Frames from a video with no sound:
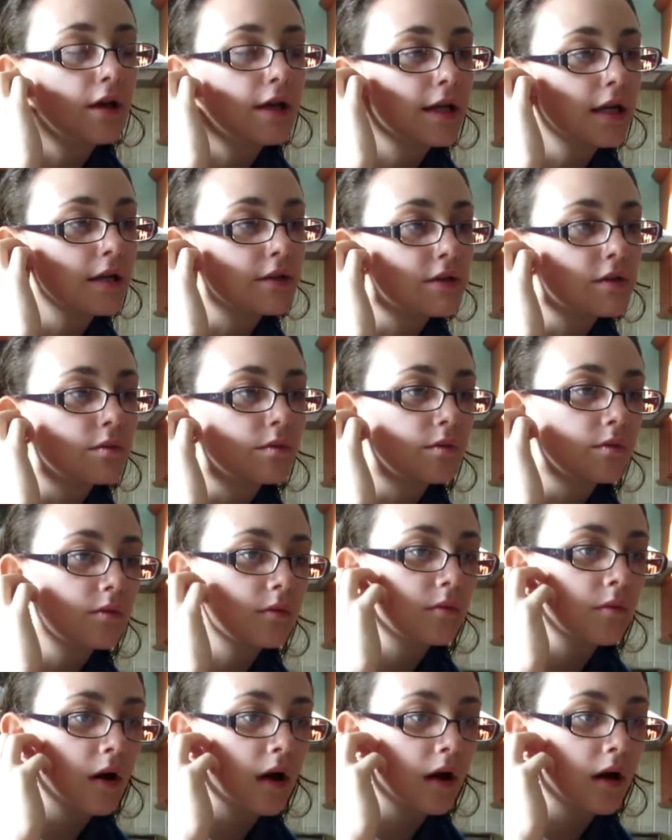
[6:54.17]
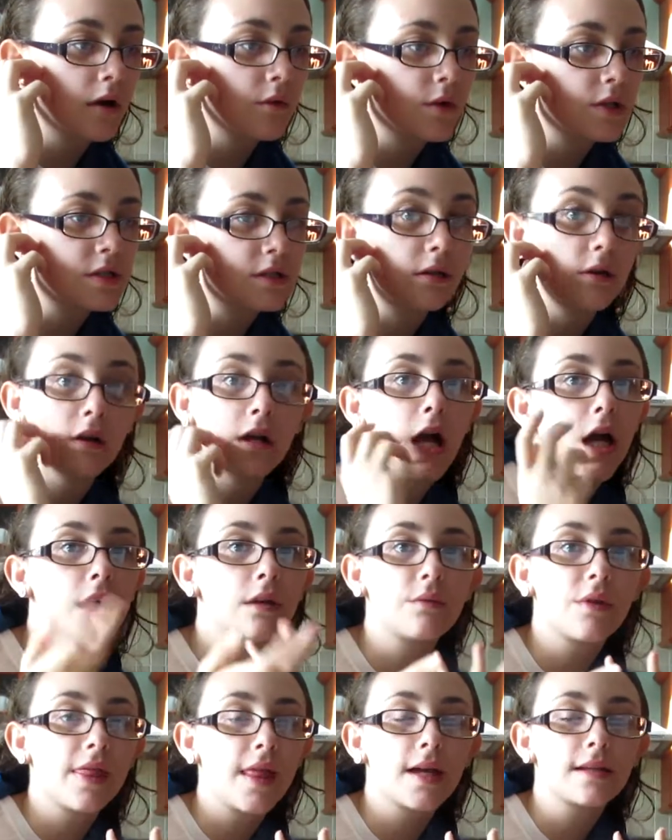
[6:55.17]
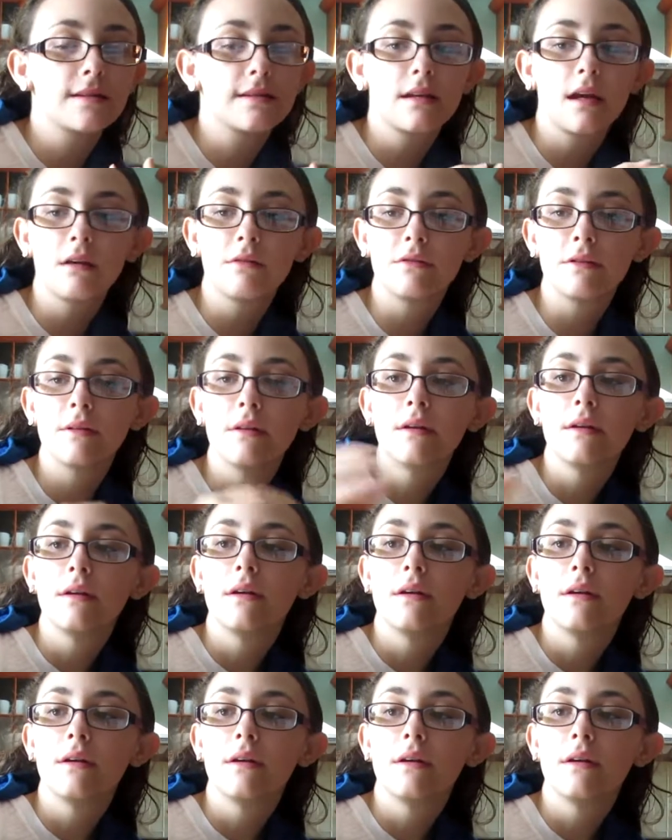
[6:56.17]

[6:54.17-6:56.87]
I guess, uh, what's going on with that stuff.